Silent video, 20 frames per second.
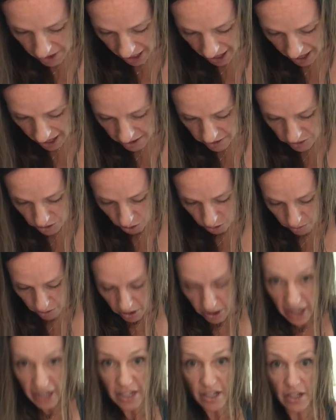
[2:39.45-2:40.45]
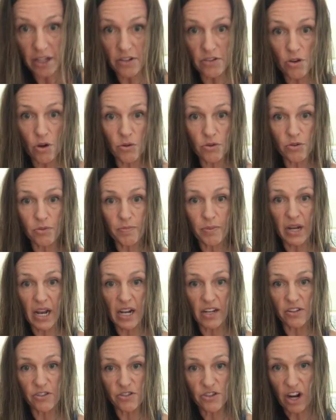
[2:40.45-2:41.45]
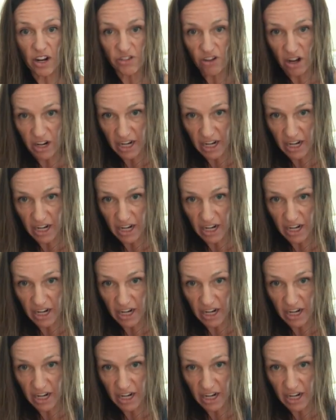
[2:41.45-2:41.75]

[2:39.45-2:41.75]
and don't put any stretch on